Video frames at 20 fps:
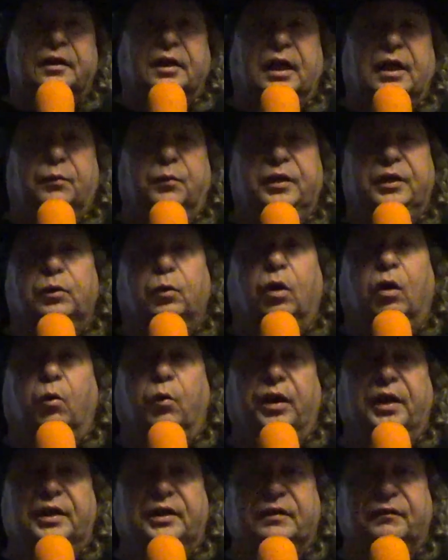and when you all
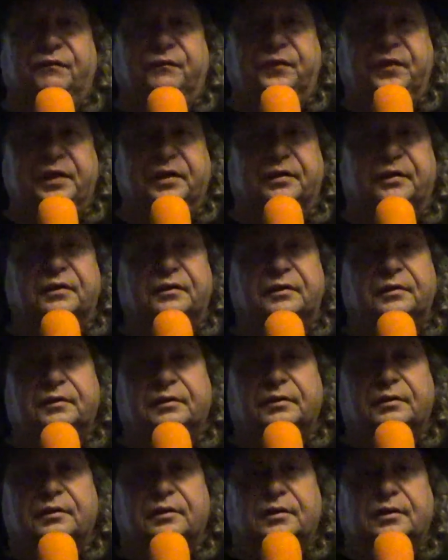went into fear,
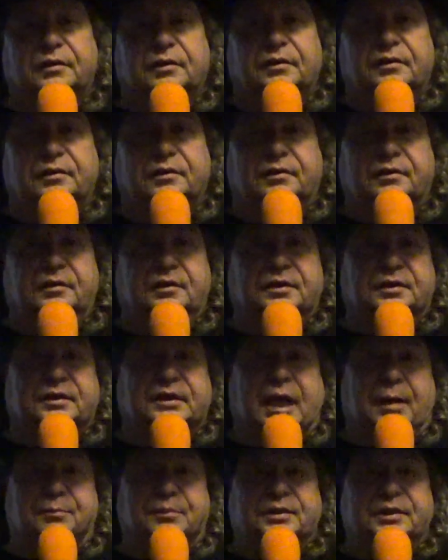you
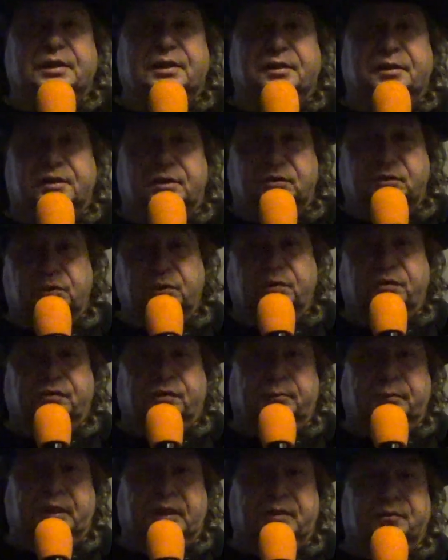stopped seeing the truth
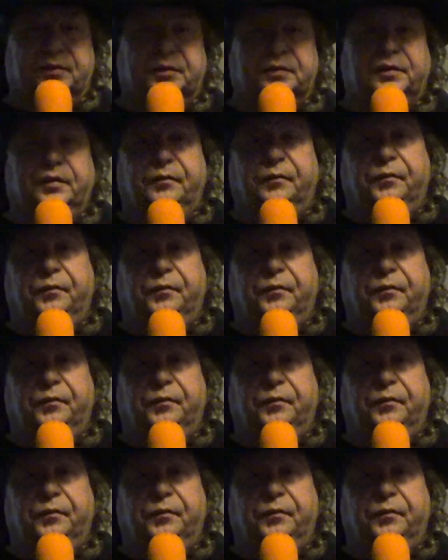from heaven.